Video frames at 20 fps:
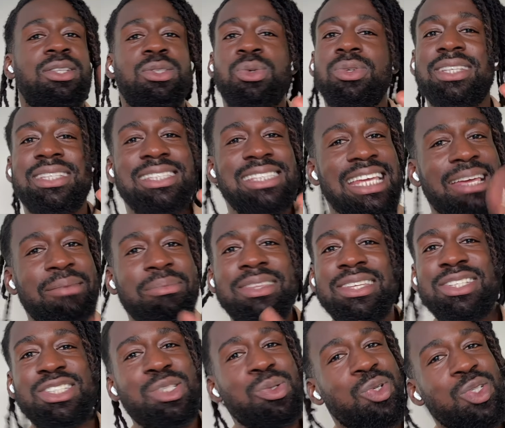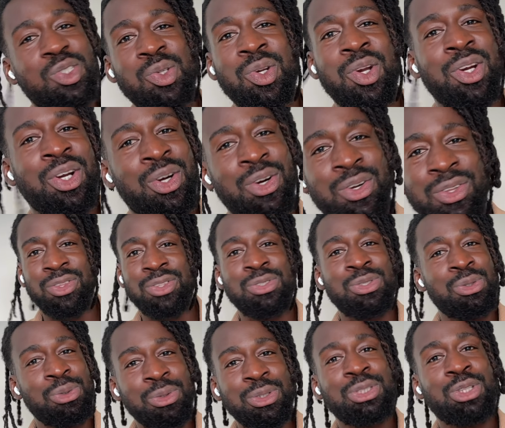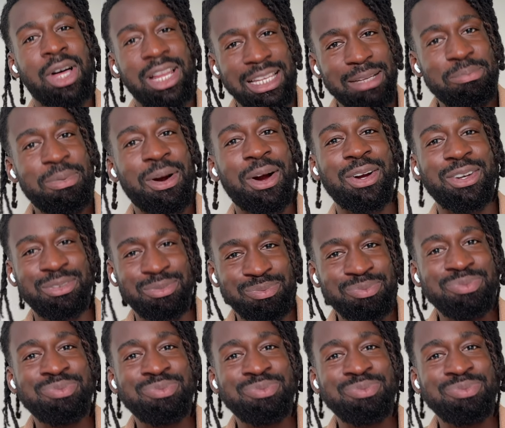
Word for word: doing the same thing she was doing on Earth to Dolly Parton.